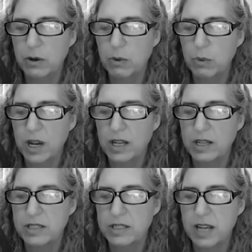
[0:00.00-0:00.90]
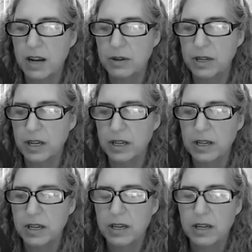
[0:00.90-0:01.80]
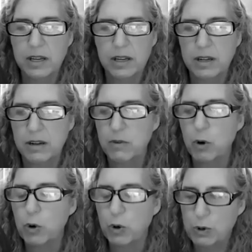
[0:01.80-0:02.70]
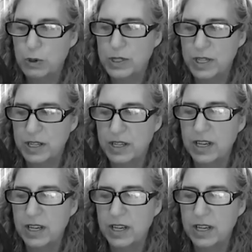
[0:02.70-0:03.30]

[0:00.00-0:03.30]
great sounding vocals and,